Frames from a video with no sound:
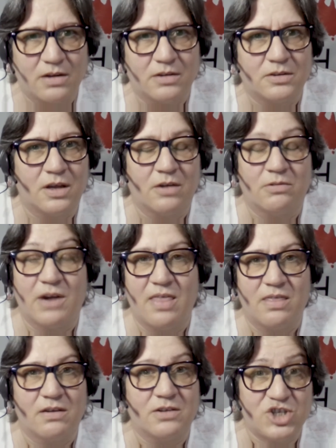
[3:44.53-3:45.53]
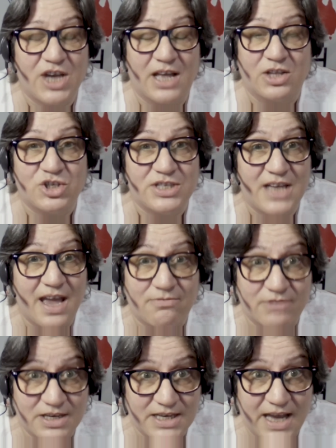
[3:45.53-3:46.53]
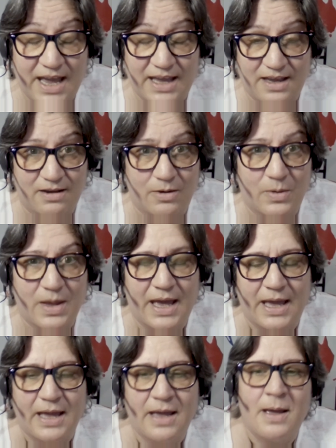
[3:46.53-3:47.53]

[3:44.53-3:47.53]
alone and there are challenges every day. Okay.